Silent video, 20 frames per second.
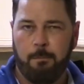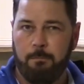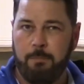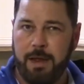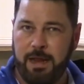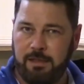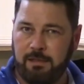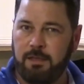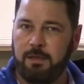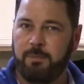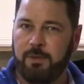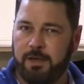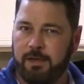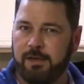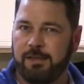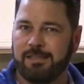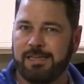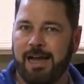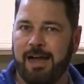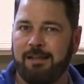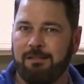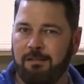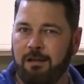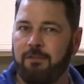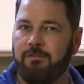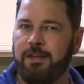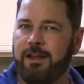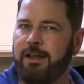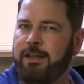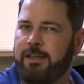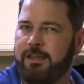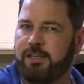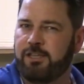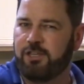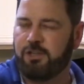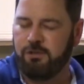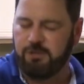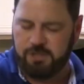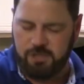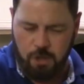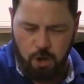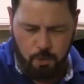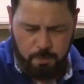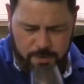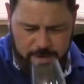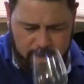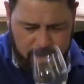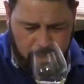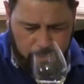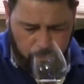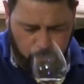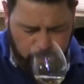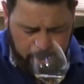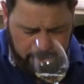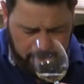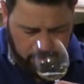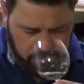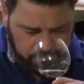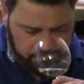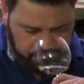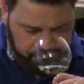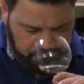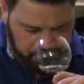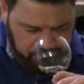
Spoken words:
mainly because I love any excuse to open an Albarino.